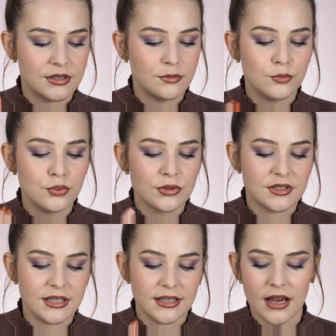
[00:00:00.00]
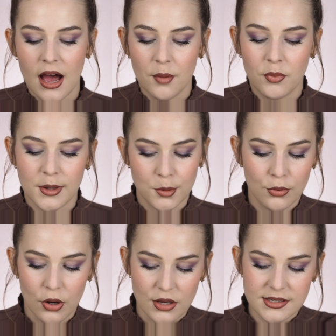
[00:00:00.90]
boosting up lip
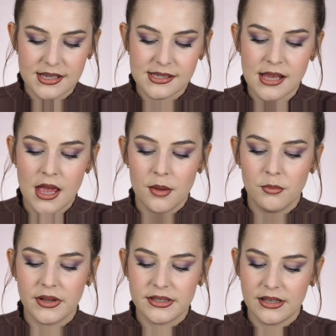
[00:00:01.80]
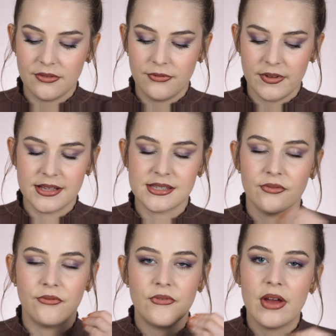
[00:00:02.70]
glosses. But if it's
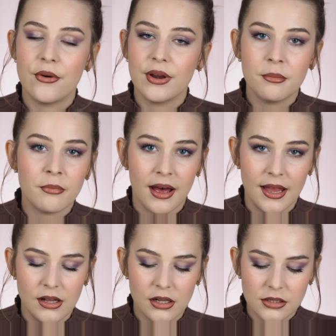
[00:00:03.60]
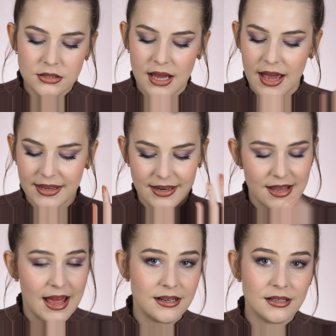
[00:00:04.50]
very mild, I can
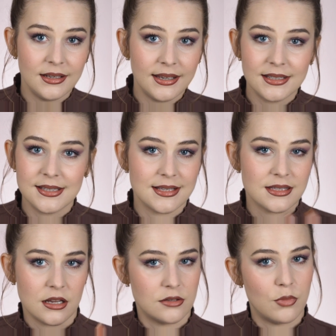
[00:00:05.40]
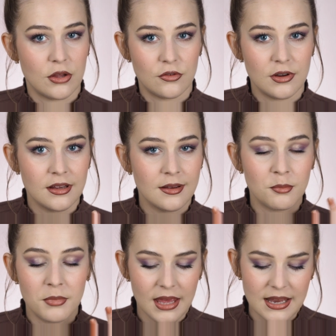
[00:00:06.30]
handle it. It's not bothering
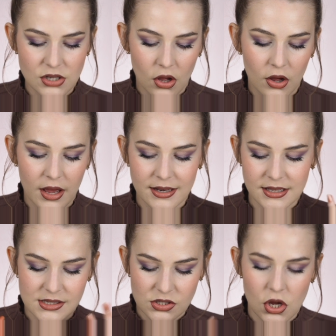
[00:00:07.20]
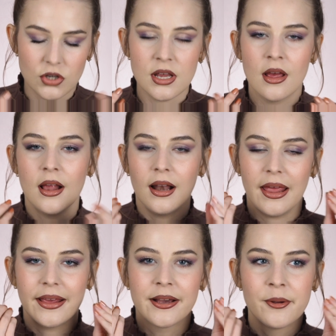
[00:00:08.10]
me at all, and it's not
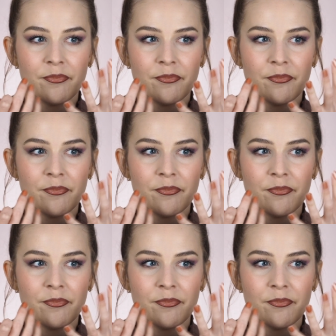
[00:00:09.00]
like